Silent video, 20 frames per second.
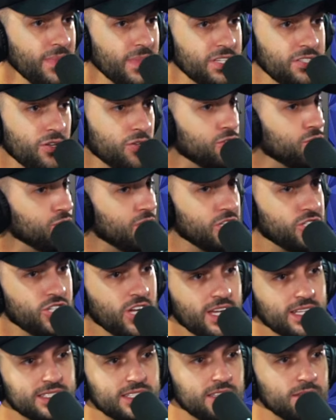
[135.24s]
You know, do the
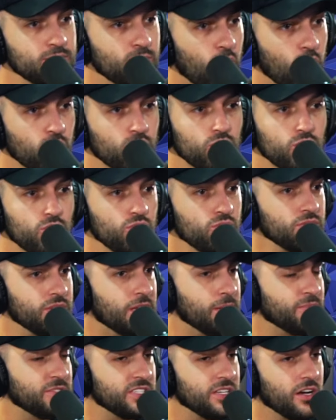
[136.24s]
Jay-Z, Mogul,
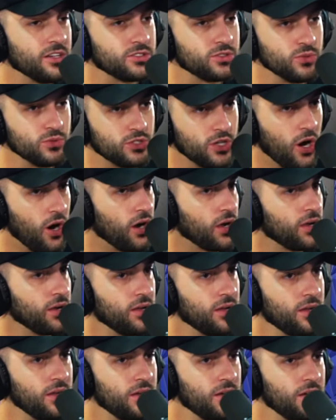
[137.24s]
Nipsey Hustle talk.
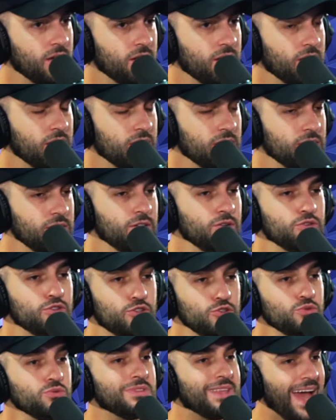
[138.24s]
You know,
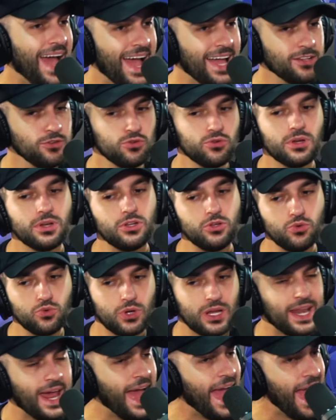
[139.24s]
do that. You
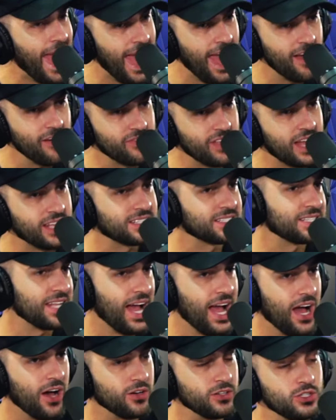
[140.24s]
can have that
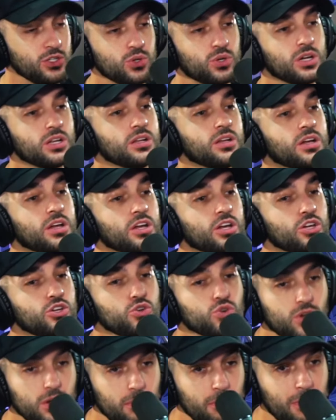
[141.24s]
style, and you can
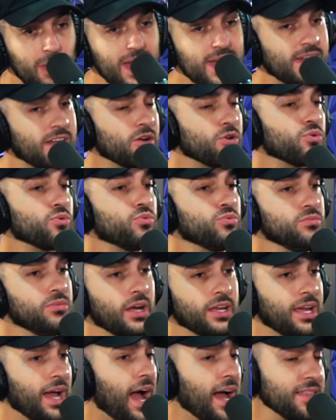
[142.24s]
make it.
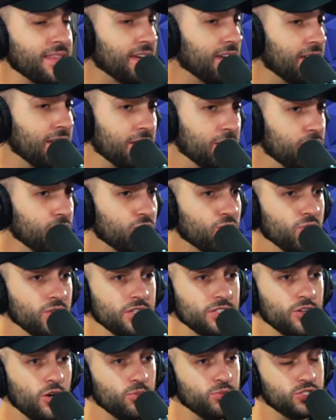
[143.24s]
Like, I think he could do a
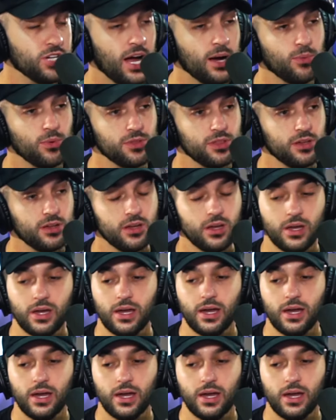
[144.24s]
really dope job with it.